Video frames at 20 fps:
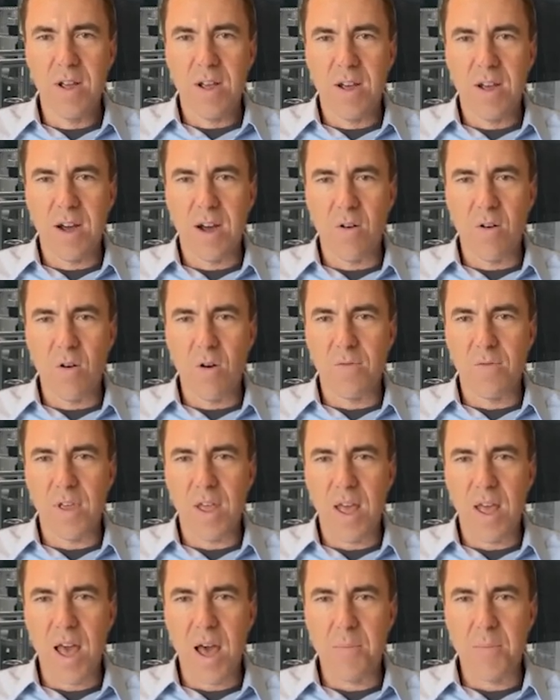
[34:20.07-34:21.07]
Or if
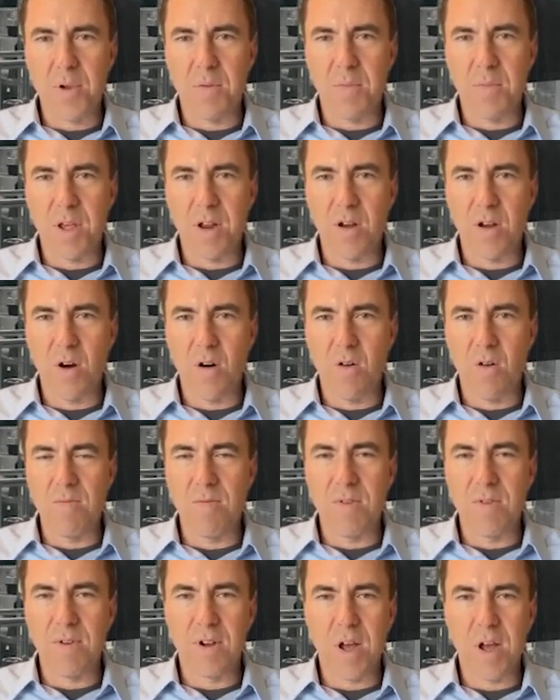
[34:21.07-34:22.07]
they happen to be in
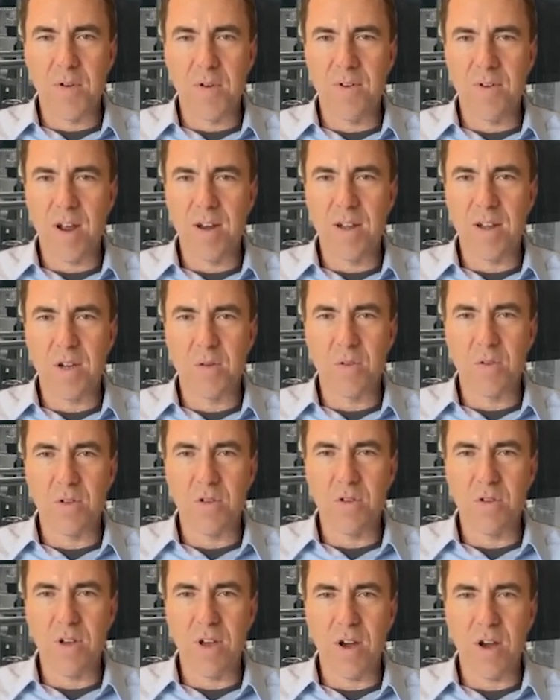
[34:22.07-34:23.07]
Houghton, come and find us. We'll
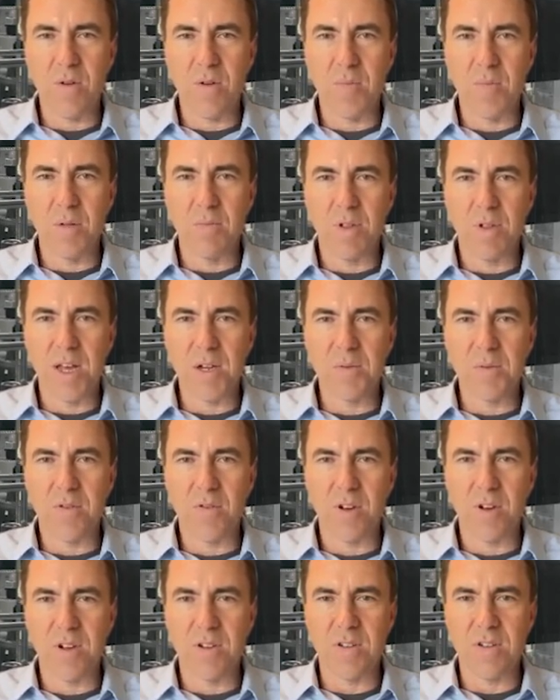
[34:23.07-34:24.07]
show you how we build plasma
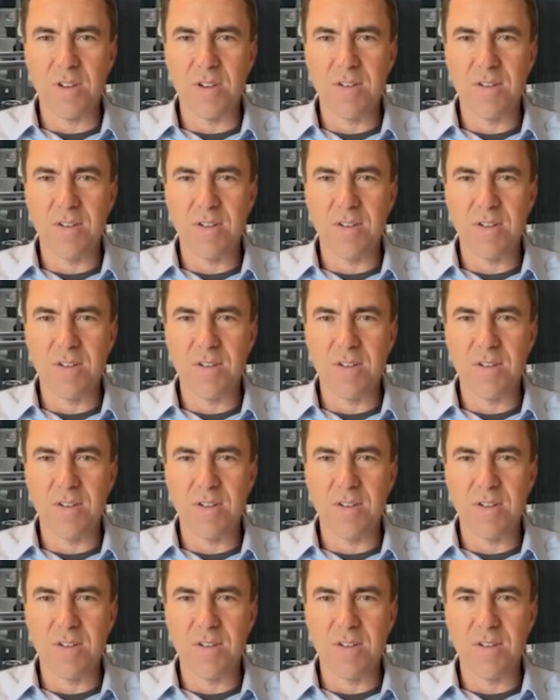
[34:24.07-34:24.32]
thrusters.